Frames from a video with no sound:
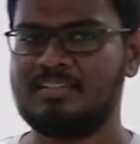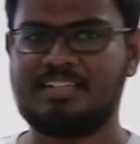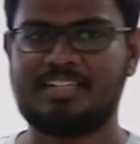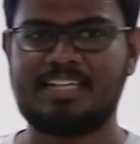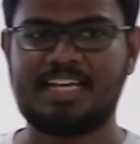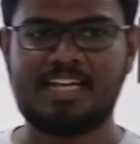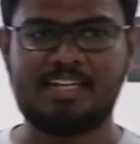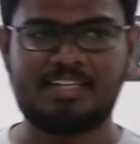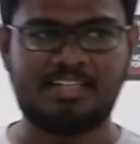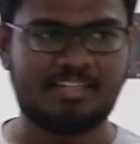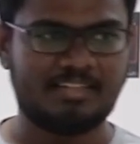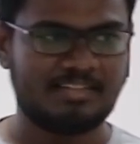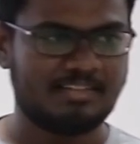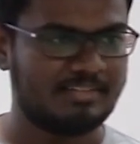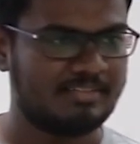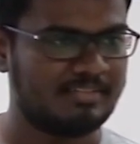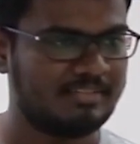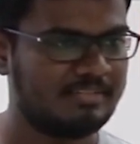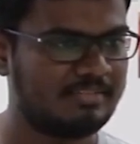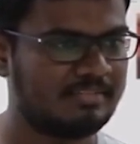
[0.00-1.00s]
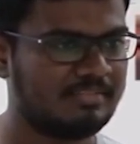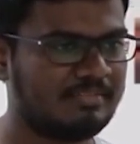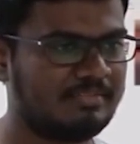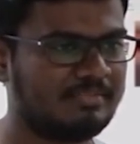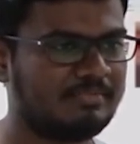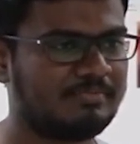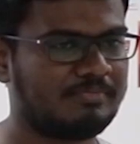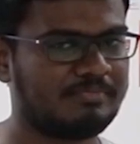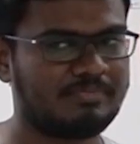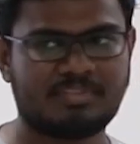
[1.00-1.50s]
Tally,
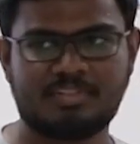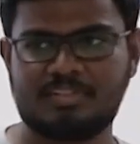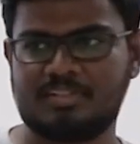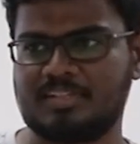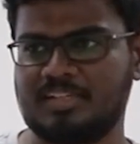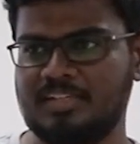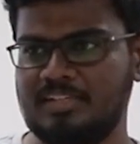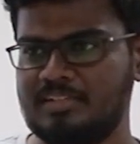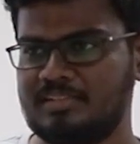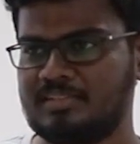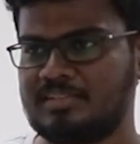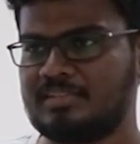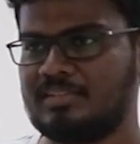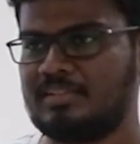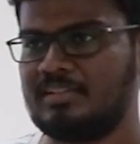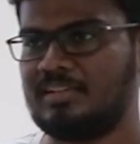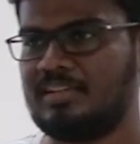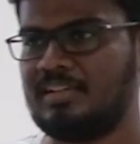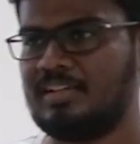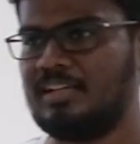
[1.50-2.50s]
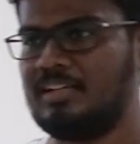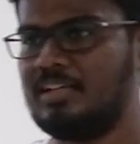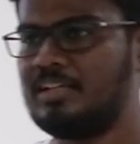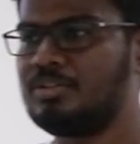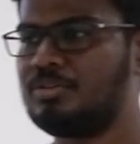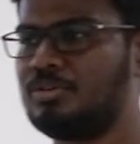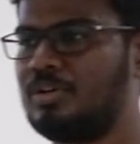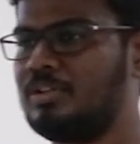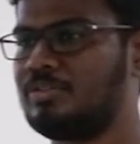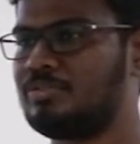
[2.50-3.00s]
right?
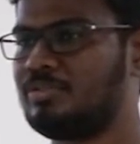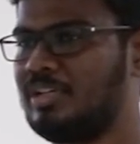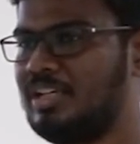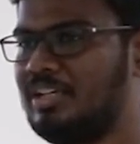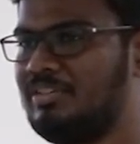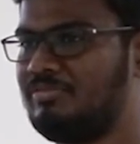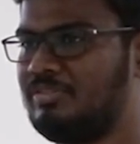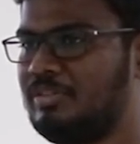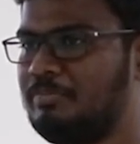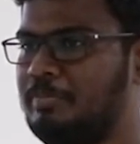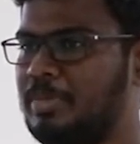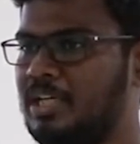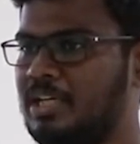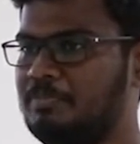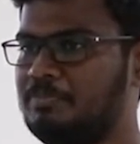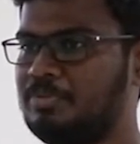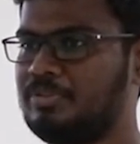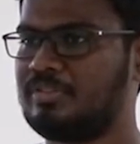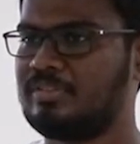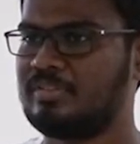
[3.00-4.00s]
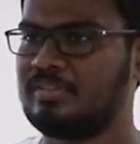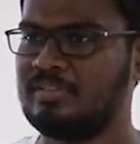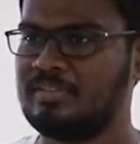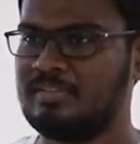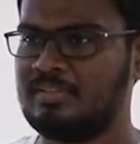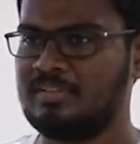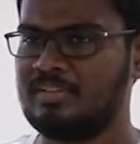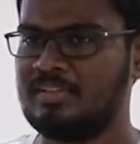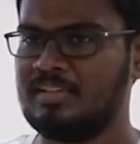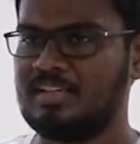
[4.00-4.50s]
And you also have web apps,
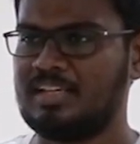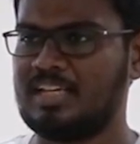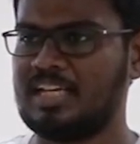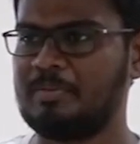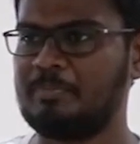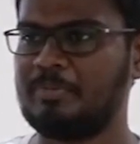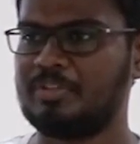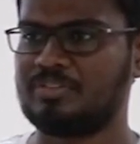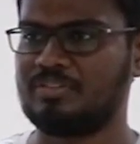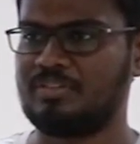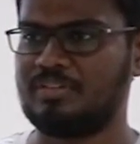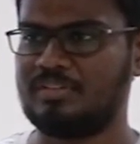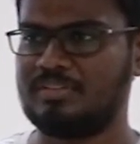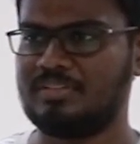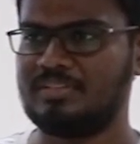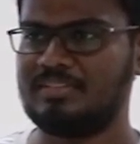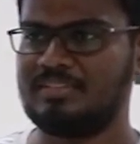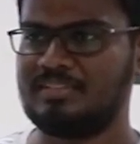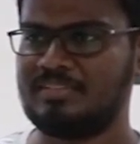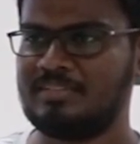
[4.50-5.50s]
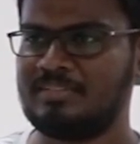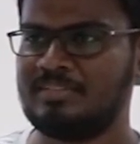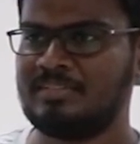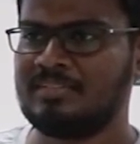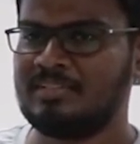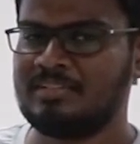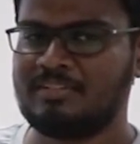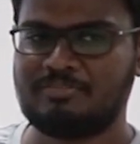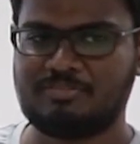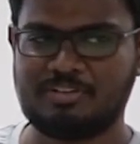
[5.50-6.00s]
Amazon,
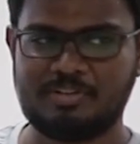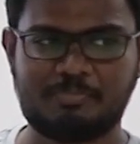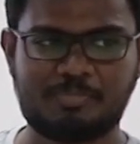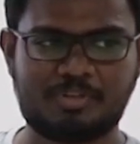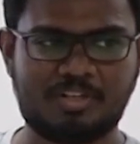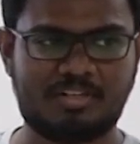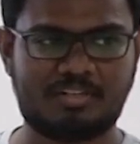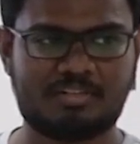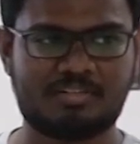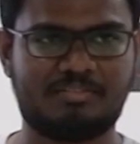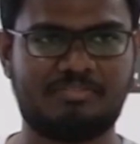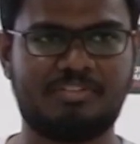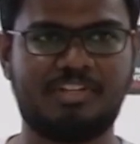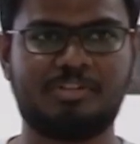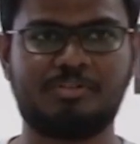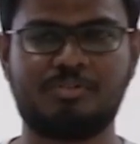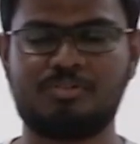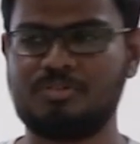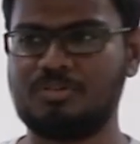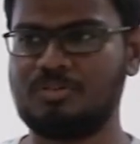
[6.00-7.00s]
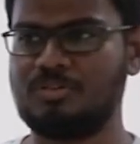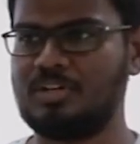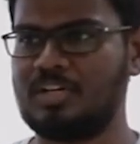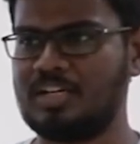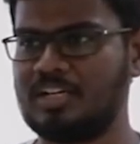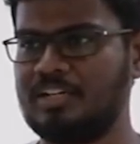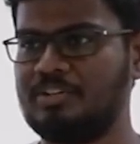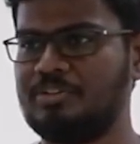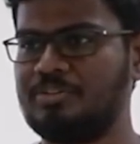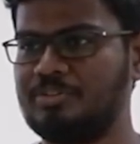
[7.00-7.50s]
Flipkart, where you go
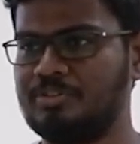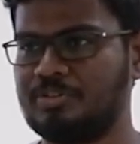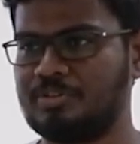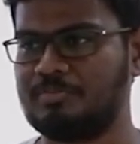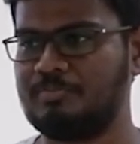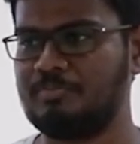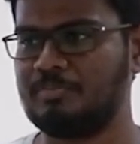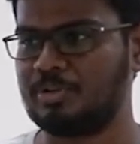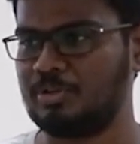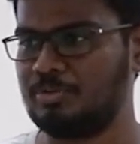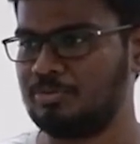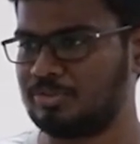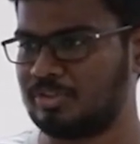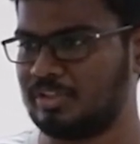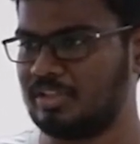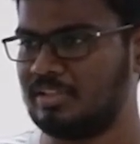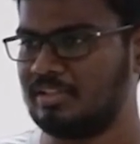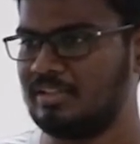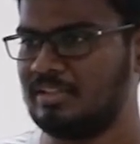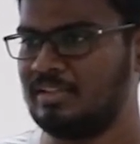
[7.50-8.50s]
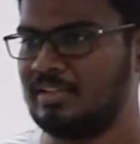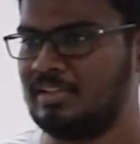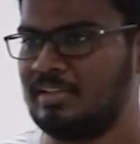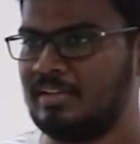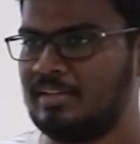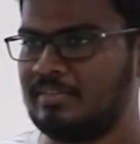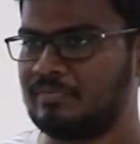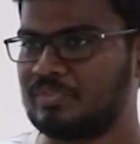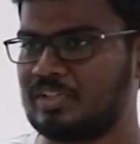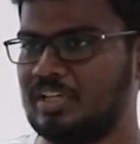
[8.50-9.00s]
online in your browser
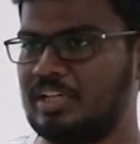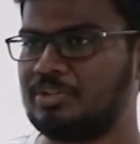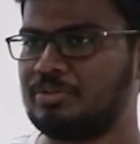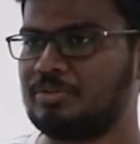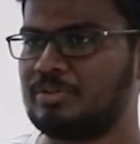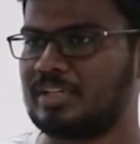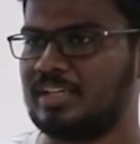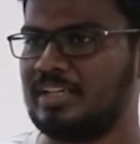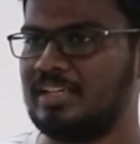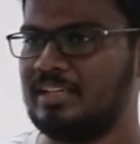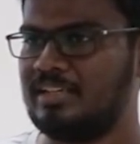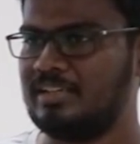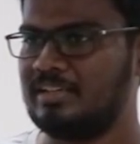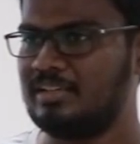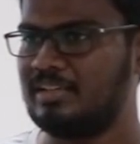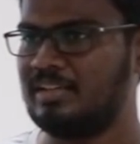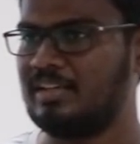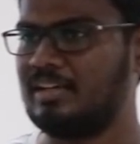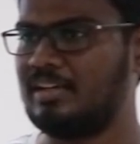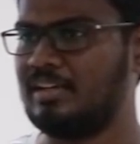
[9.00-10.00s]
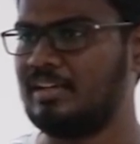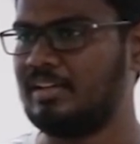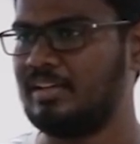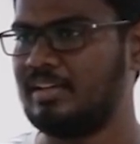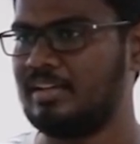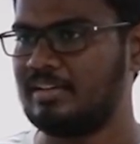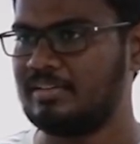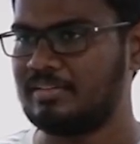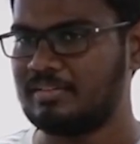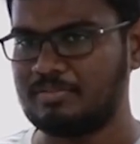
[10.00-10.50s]
and you try
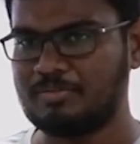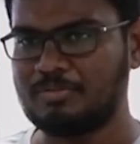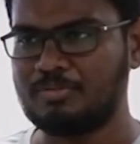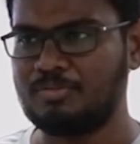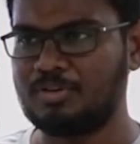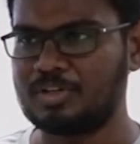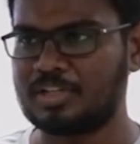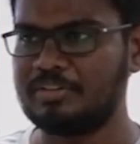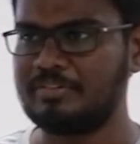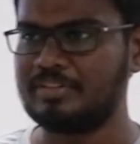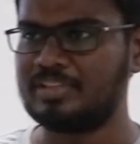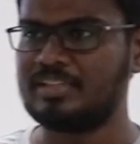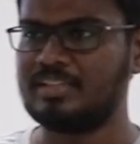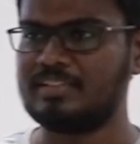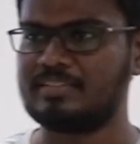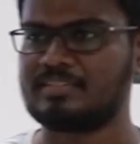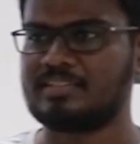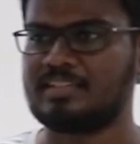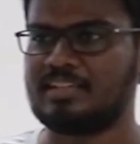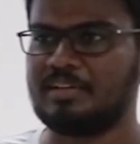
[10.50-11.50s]
working with these